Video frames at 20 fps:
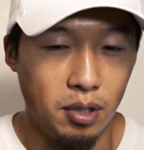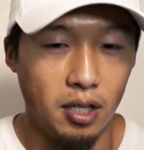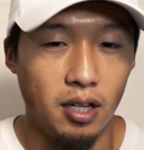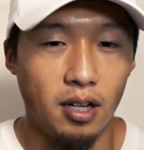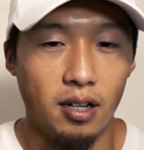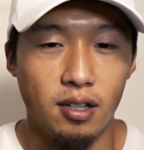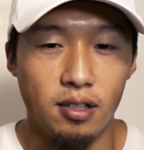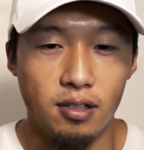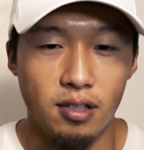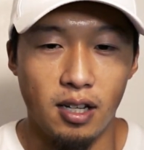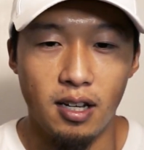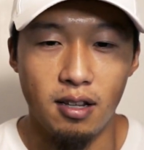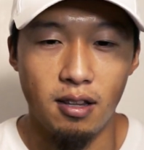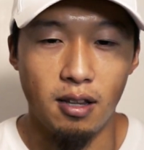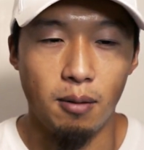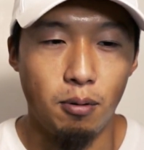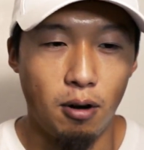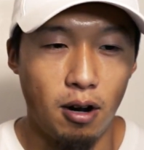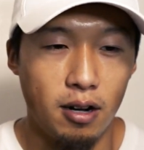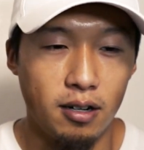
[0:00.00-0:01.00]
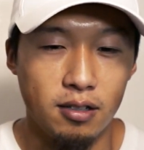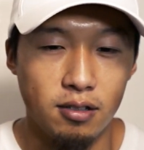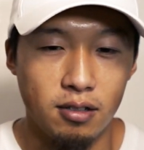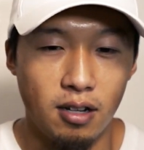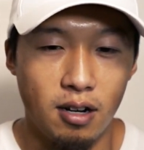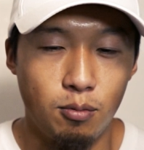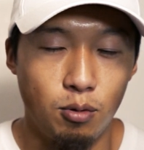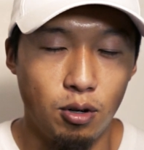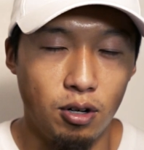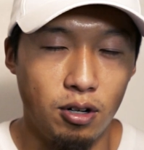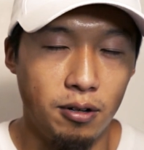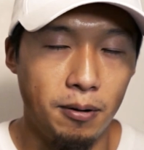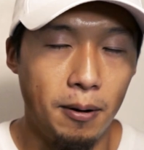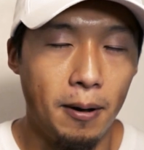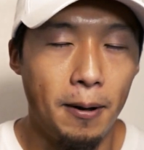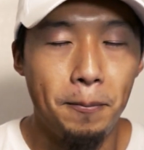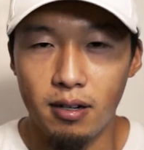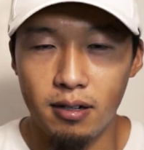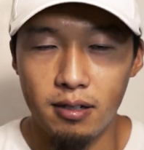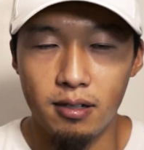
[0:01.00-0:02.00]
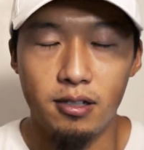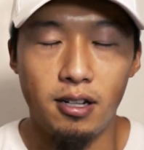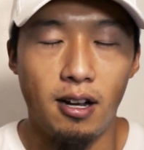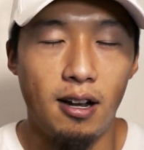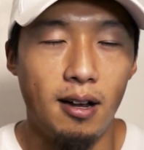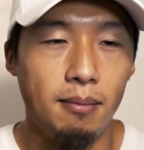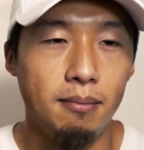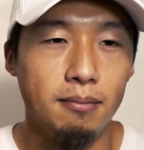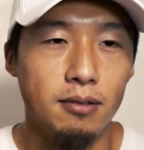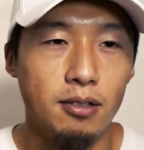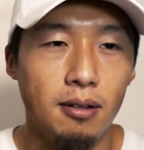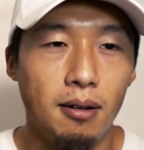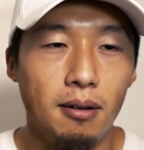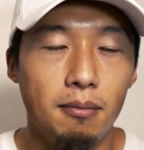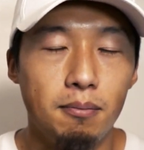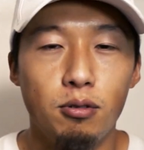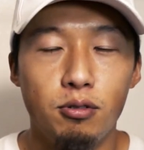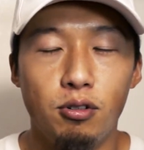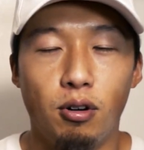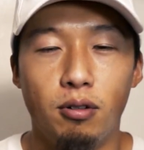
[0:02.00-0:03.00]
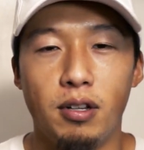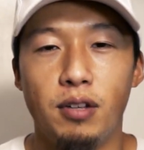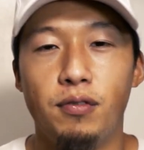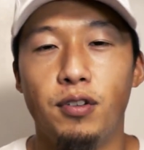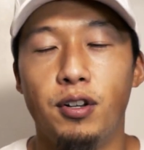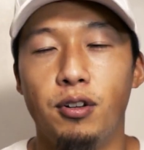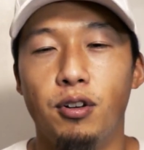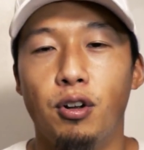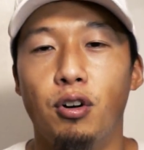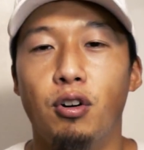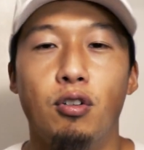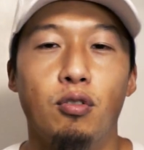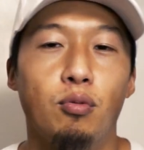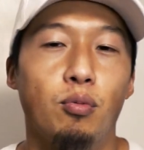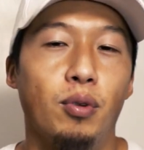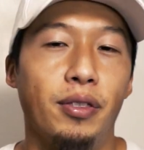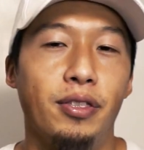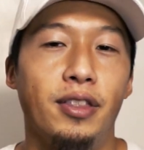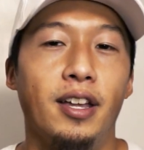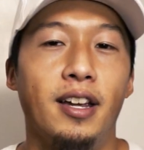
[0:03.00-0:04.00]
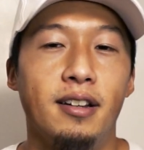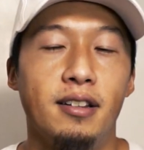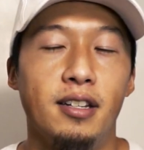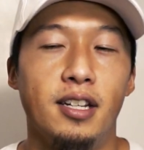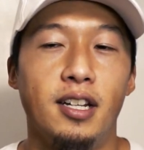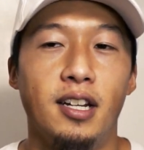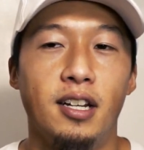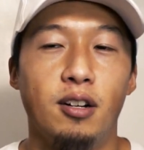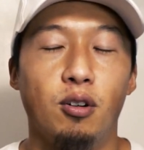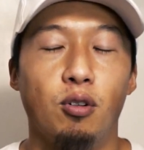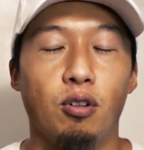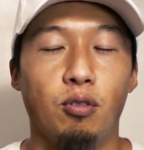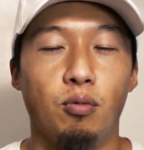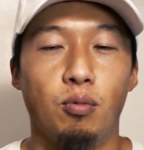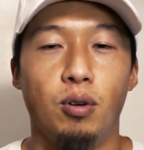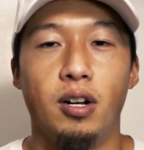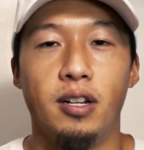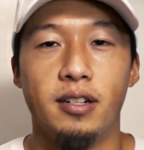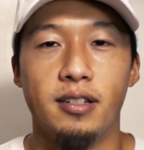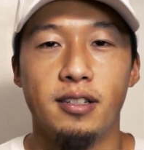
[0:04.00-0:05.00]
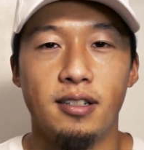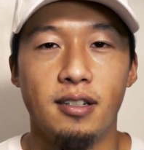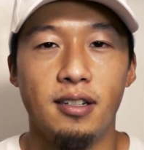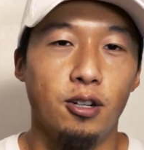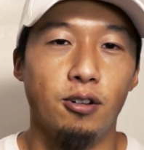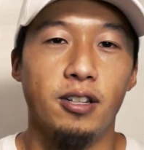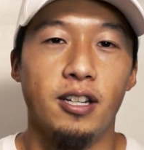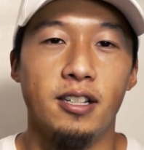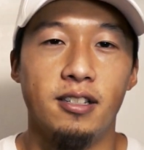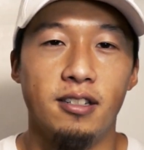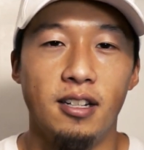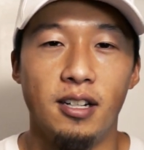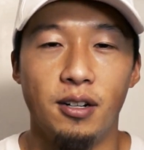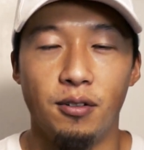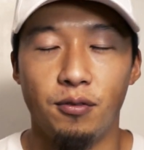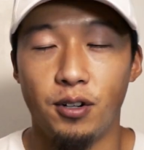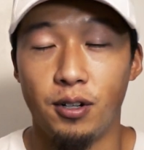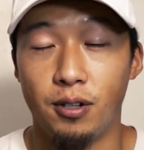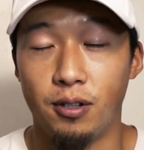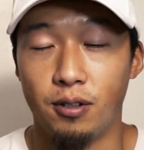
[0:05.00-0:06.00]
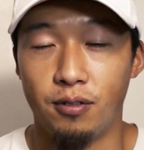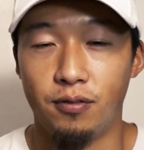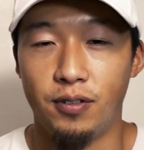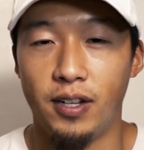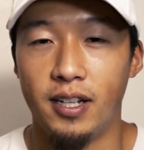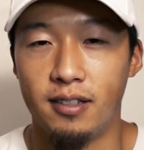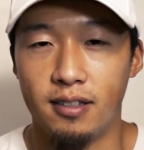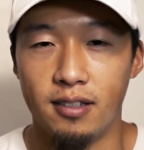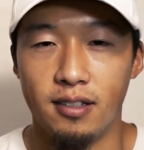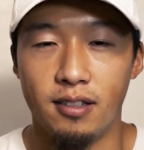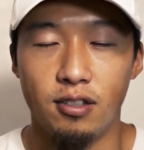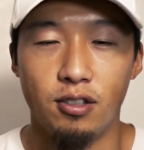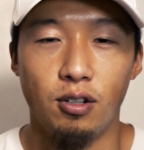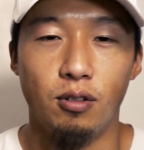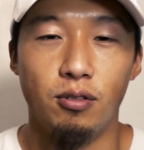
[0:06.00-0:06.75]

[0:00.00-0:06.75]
Because in the product design world, a lot of the times people don't even know what they need or want until they see it in front of their faces.